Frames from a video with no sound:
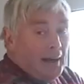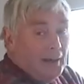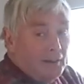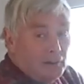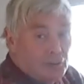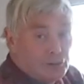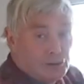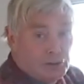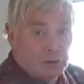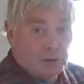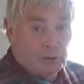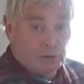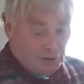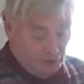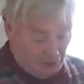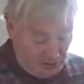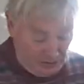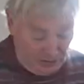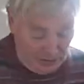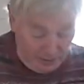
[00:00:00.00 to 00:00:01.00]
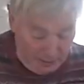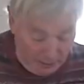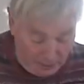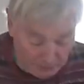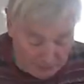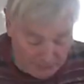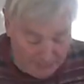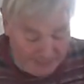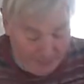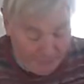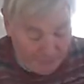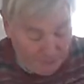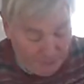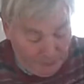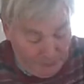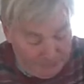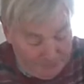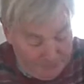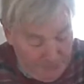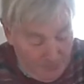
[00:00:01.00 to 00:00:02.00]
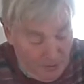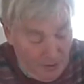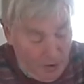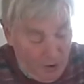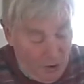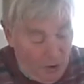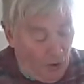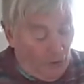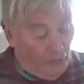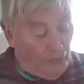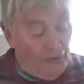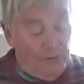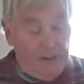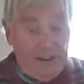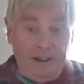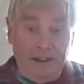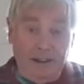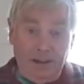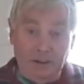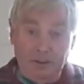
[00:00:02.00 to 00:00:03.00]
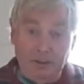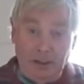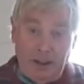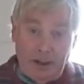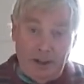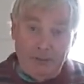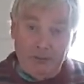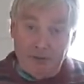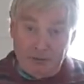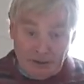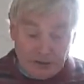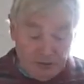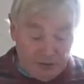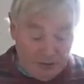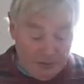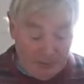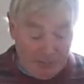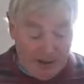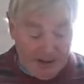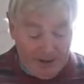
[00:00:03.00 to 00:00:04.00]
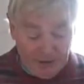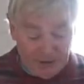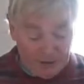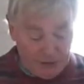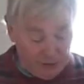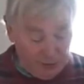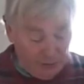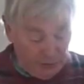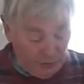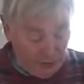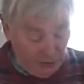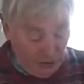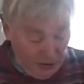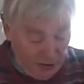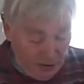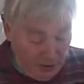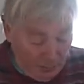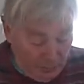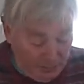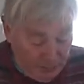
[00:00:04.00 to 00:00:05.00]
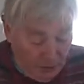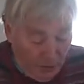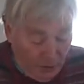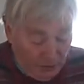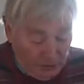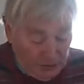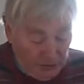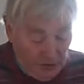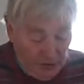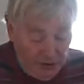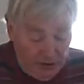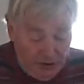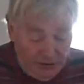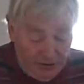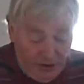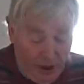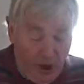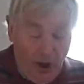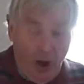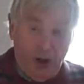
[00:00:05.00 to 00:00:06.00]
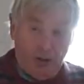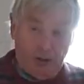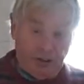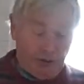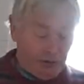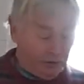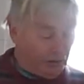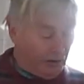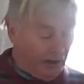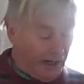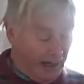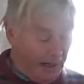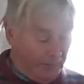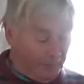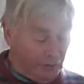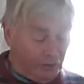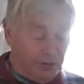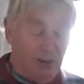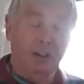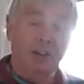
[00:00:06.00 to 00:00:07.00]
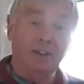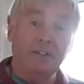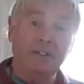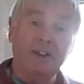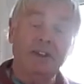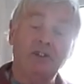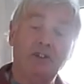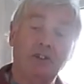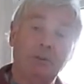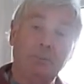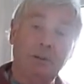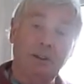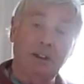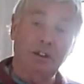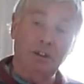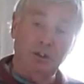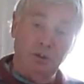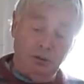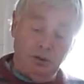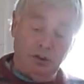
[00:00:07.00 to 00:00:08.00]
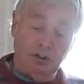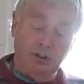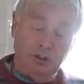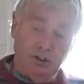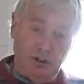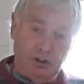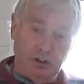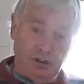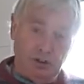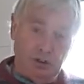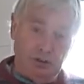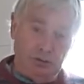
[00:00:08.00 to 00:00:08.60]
around. On the front of the parachute, we've got the harness straps. They should be in good condition, not frayed or